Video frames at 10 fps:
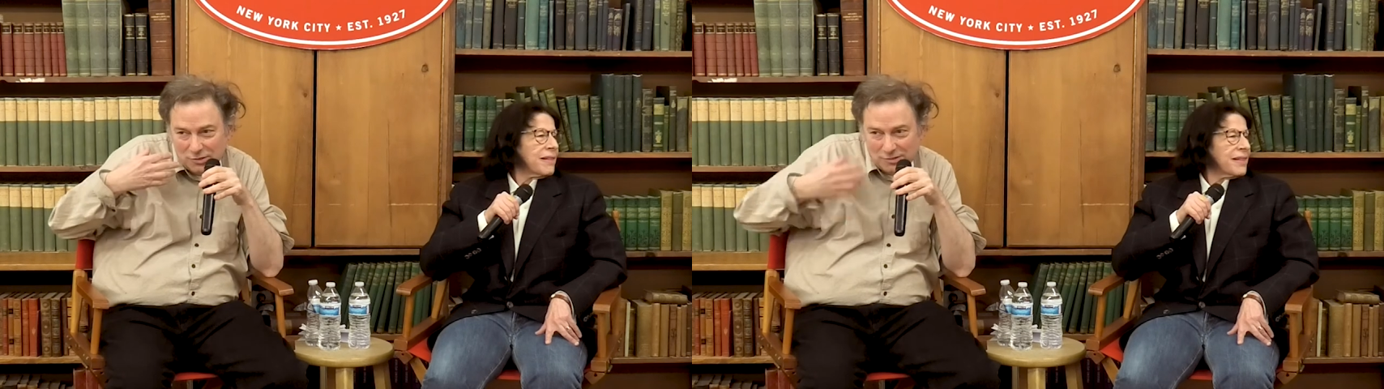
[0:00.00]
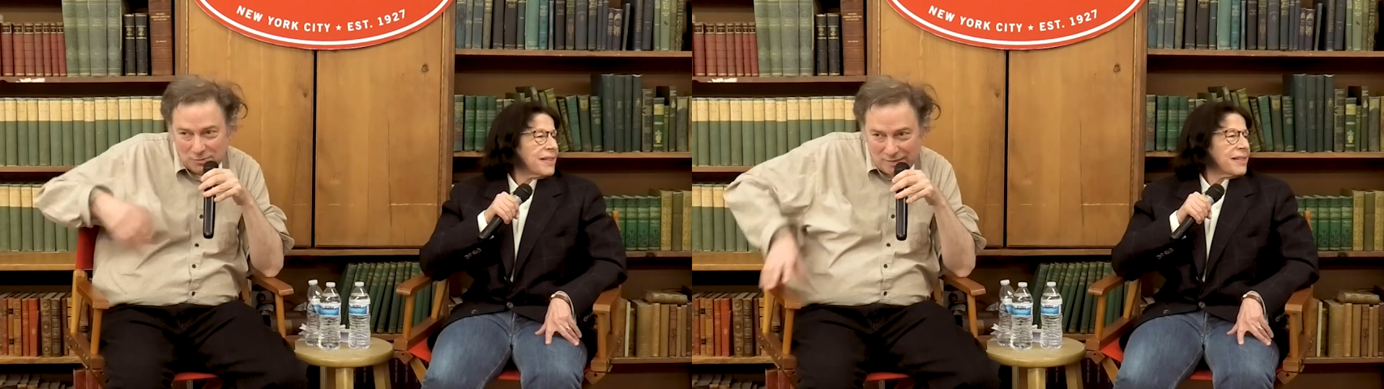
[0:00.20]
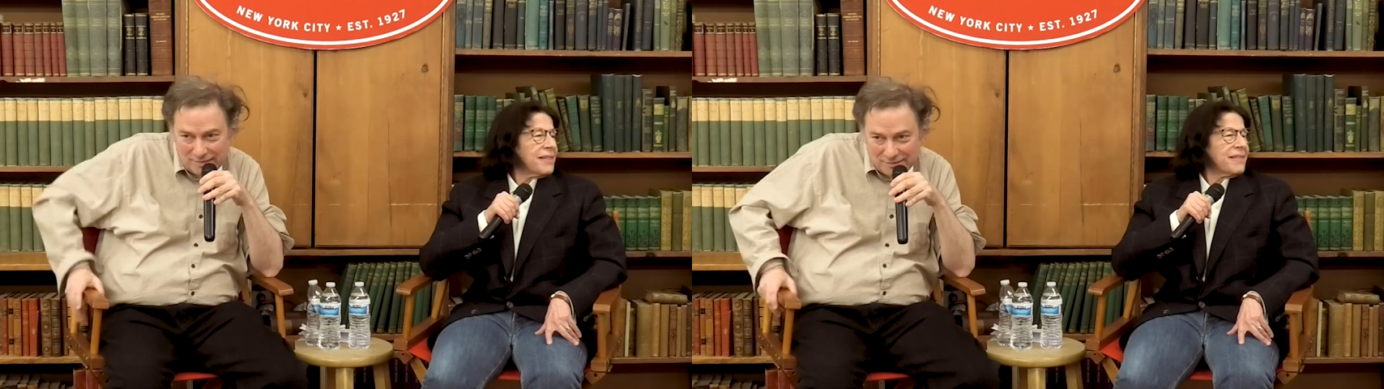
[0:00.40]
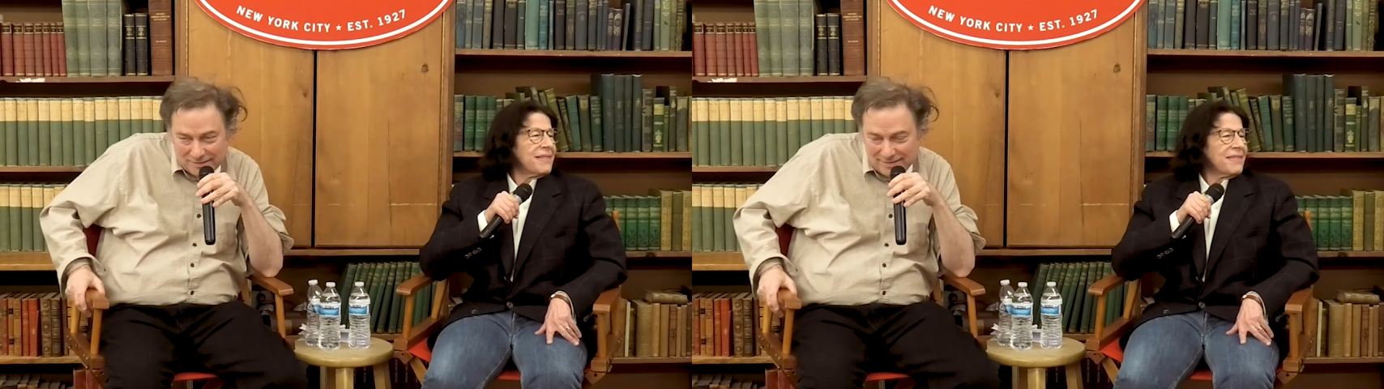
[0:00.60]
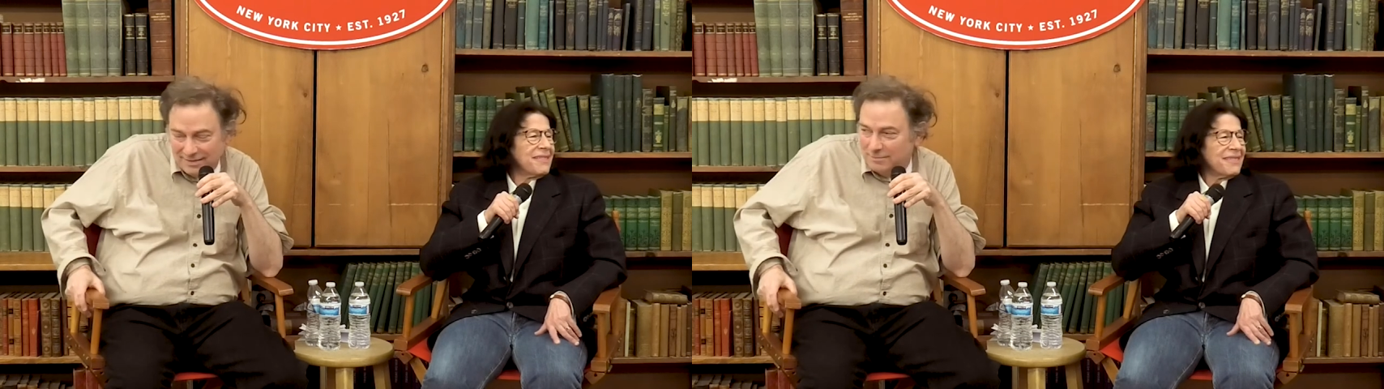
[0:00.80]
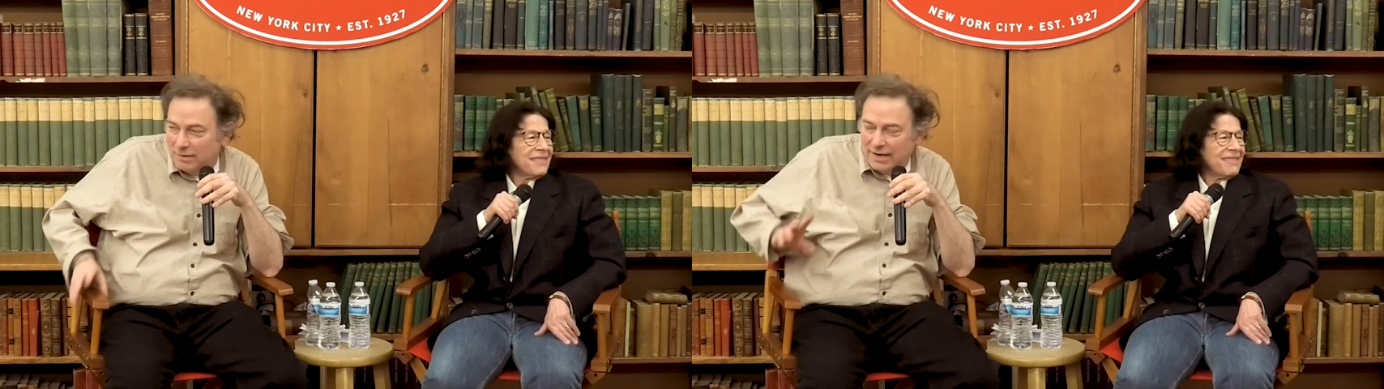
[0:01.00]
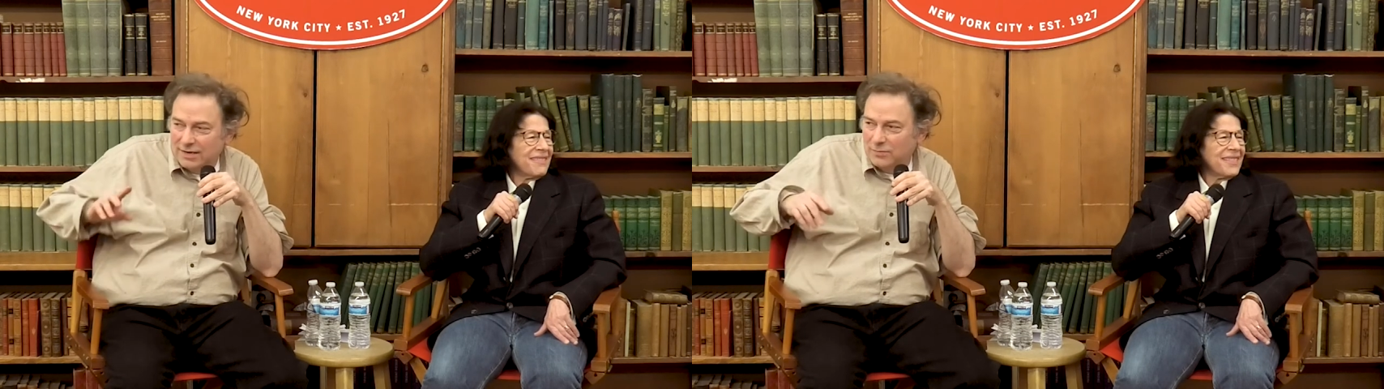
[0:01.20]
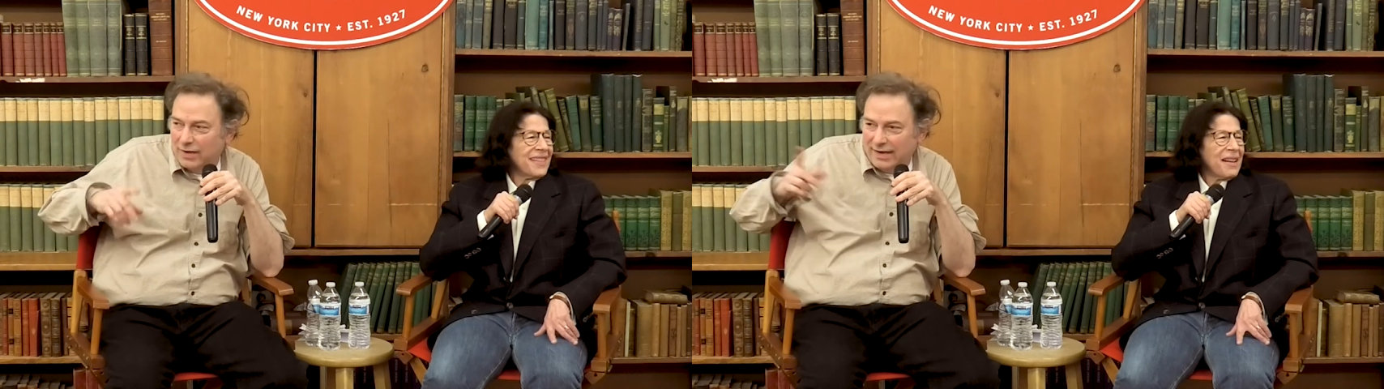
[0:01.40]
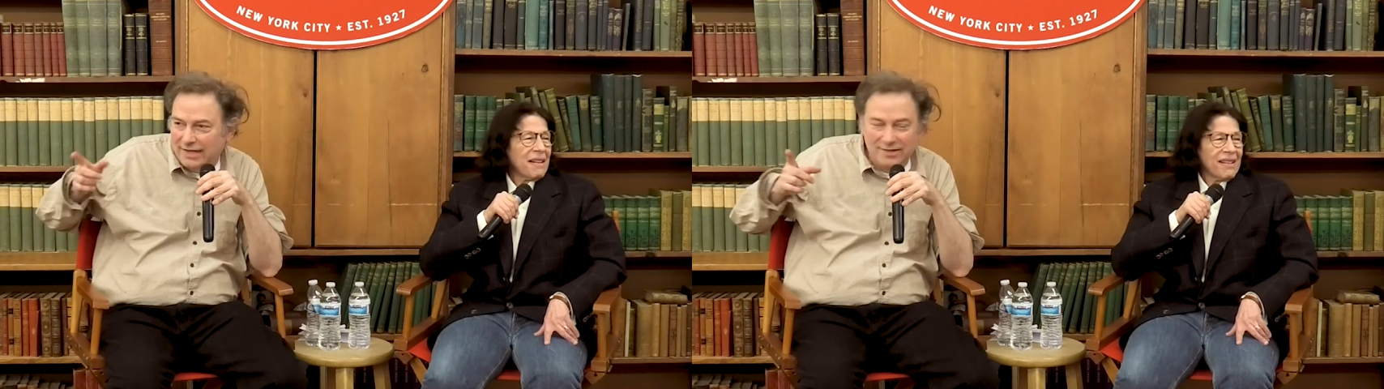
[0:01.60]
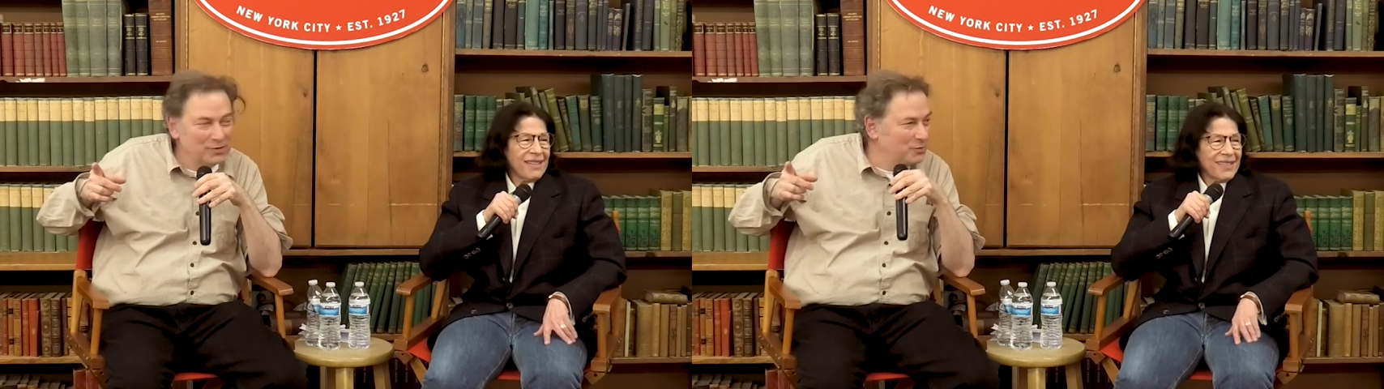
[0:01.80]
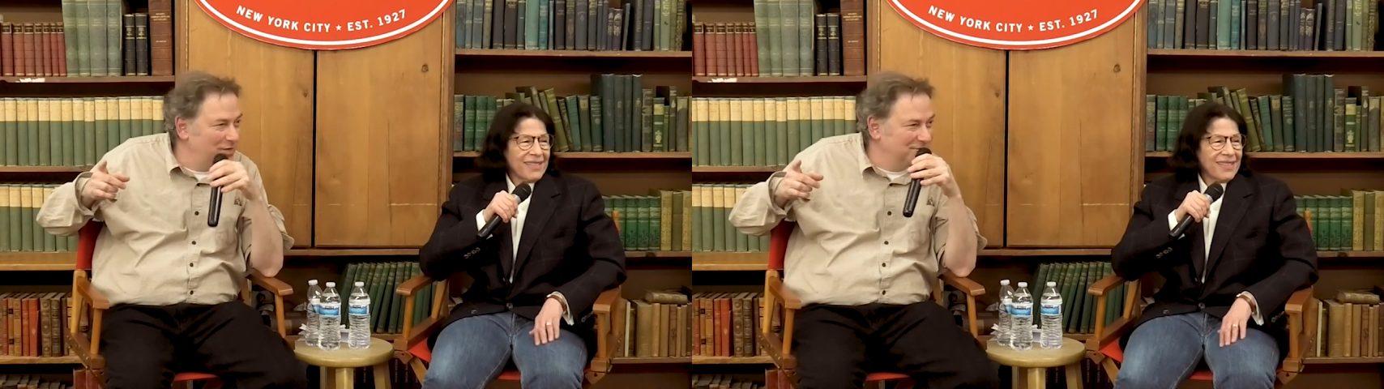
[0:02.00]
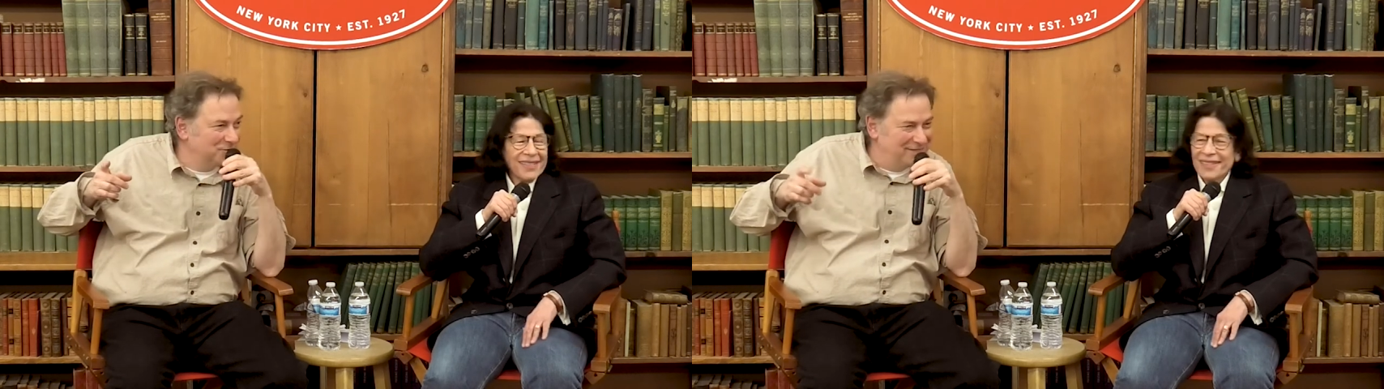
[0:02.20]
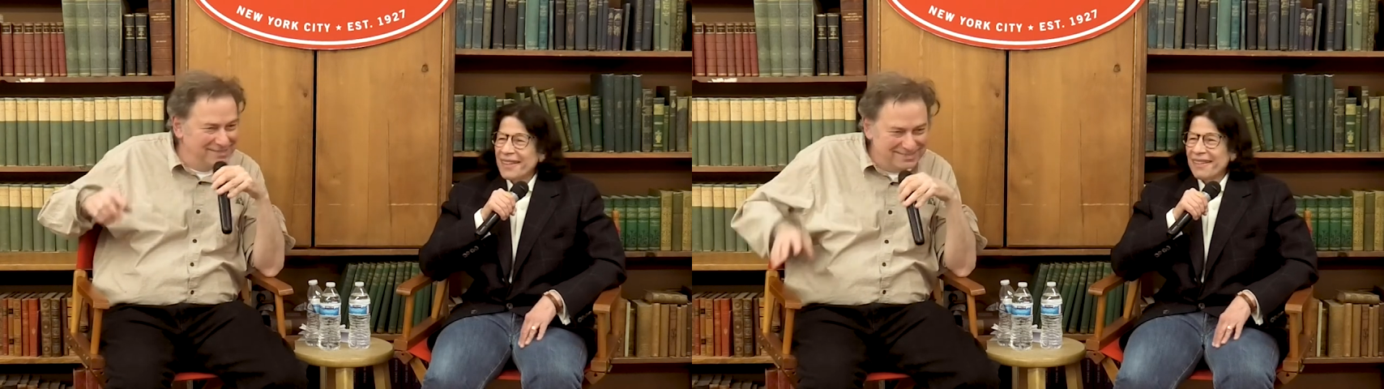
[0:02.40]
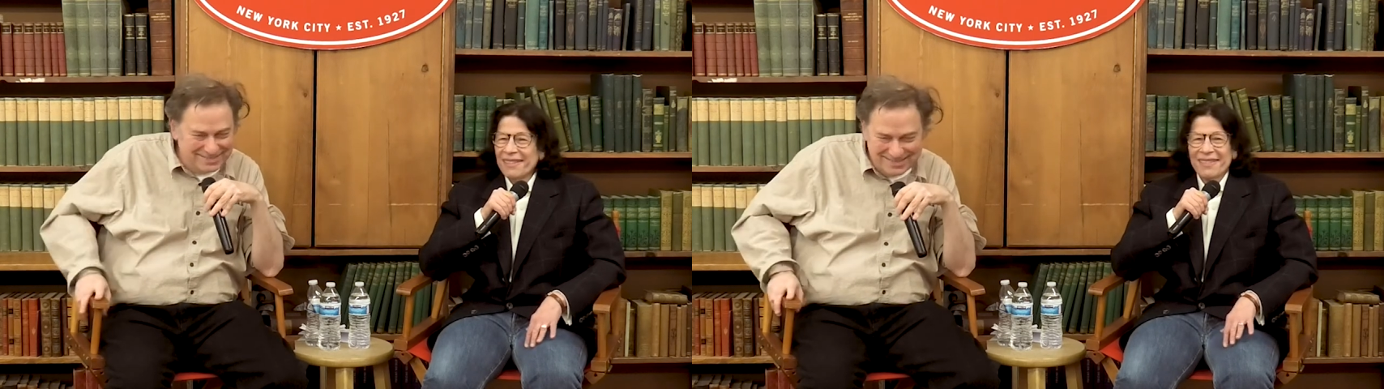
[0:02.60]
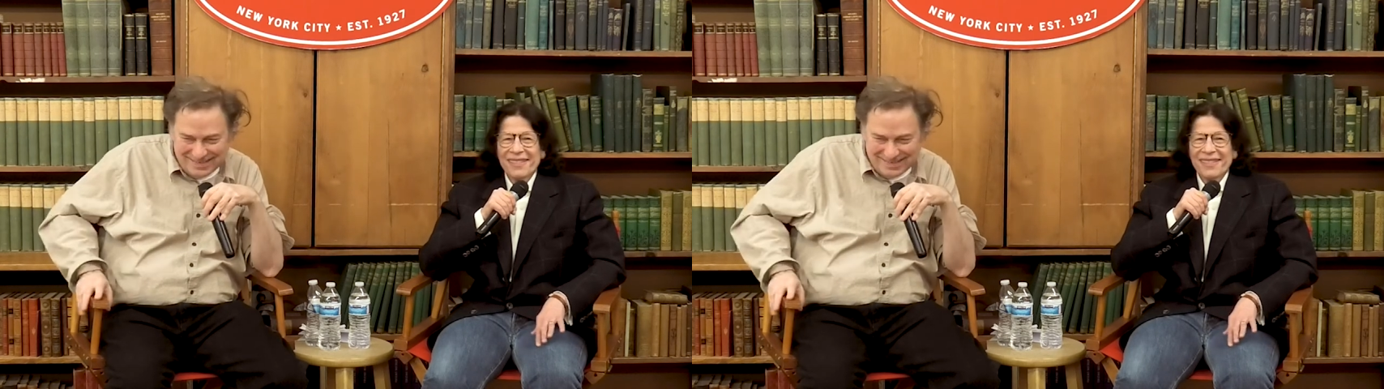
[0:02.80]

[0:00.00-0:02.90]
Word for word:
Speaker 1: look the way I looked. But anyway, any other questions?